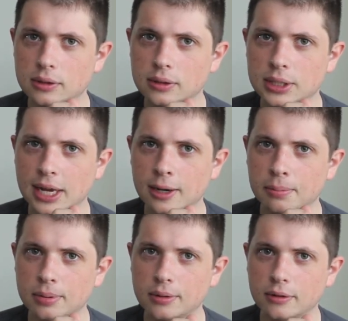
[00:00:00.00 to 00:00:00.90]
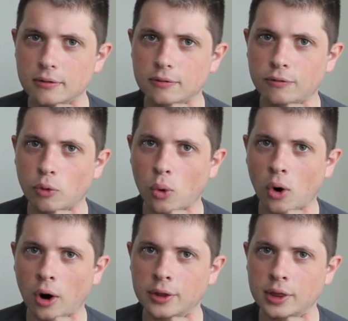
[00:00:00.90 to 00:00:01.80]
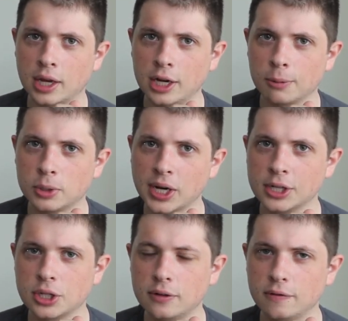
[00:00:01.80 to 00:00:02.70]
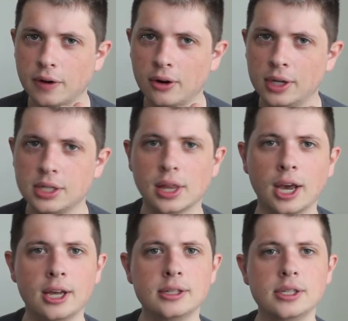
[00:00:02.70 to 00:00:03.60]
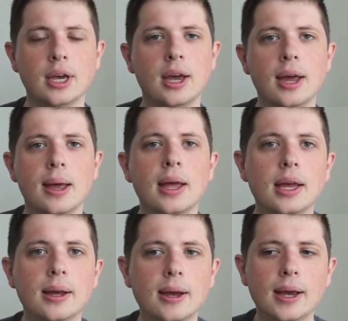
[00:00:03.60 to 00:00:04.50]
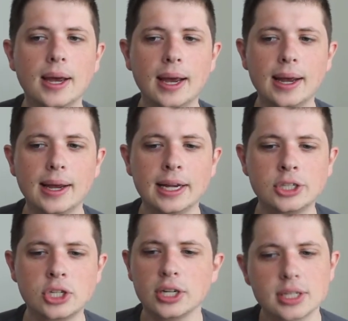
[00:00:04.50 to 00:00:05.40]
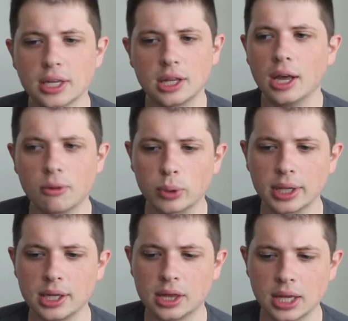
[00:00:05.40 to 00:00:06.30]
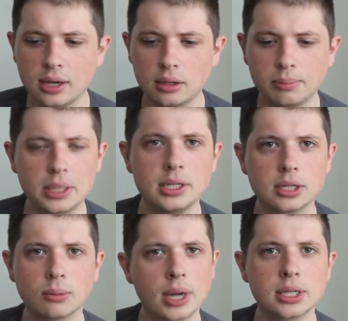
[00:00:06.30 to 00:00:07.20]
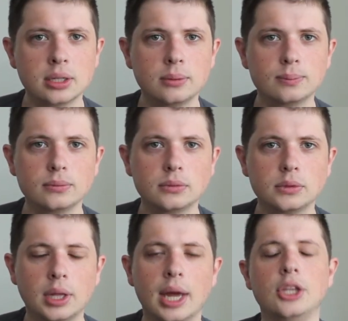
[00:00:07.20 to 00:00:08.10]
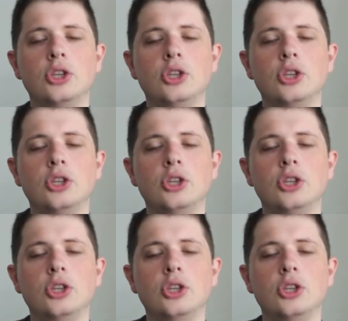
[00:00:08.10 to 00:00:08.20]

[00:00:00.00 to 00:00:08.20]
setup for the ear protection variant of the heads. It's just a really thin piece of resin that